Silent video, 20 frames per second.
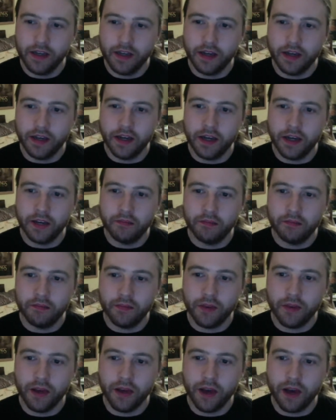I'm
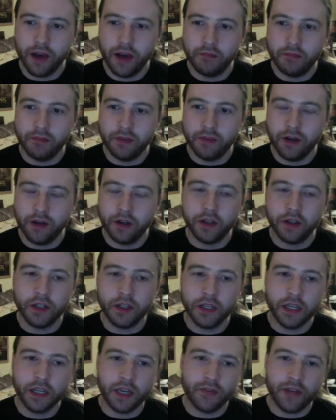not going to
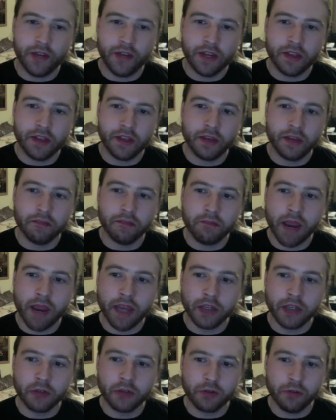give anything
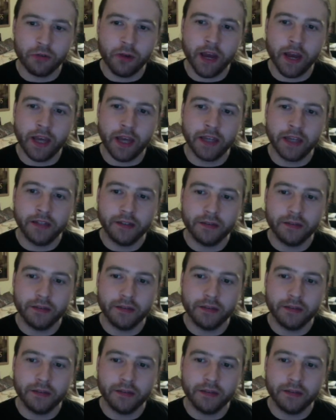major away,